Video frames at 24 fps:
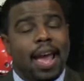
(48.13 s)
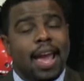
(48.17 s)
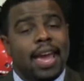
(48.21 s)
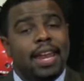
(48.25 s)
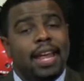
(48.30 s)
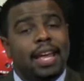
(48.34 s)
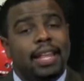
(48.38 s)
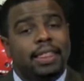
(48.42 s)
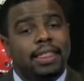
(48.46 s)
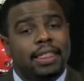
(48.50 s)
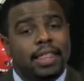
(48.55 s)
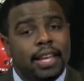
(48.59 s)

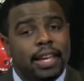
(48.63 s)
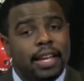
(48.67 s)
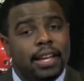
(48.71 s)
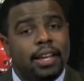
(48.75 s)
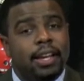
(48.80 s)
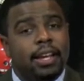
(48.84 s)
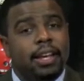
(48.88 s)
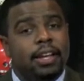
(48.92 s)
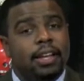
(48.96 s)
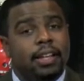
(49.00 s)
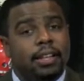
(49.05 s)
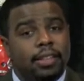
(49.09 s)
and I
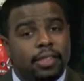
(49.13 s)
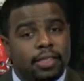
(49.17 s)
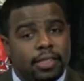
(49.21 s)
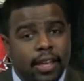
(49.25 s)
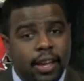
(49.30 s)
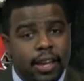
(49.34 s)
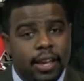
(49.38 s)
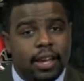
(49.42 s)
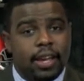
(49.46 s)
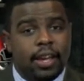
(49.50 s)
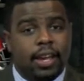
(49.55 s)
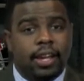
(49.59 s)
think
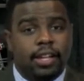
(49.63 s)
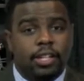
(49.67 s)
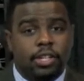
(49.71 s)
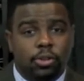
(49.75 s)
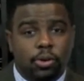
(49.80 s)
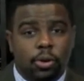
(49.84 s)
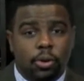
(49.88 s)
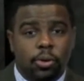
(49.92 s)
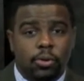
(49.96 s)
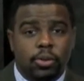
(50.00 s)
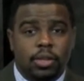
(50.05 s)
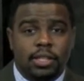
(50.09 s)
they can
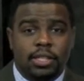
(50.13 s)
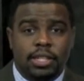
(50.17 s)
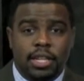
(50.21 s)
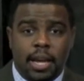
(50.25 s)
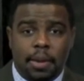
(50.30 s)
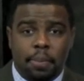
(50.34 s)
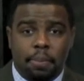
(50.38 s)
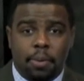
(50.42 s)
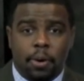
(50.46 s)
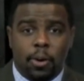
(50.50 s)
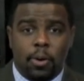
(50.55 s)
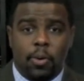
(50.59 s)
control the
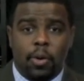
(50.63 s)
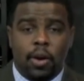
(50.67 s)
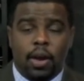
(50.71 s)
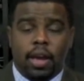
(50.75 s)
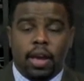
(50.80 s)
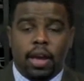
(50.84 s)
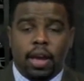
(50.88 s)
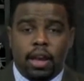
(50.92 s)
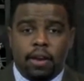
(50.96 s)
tempo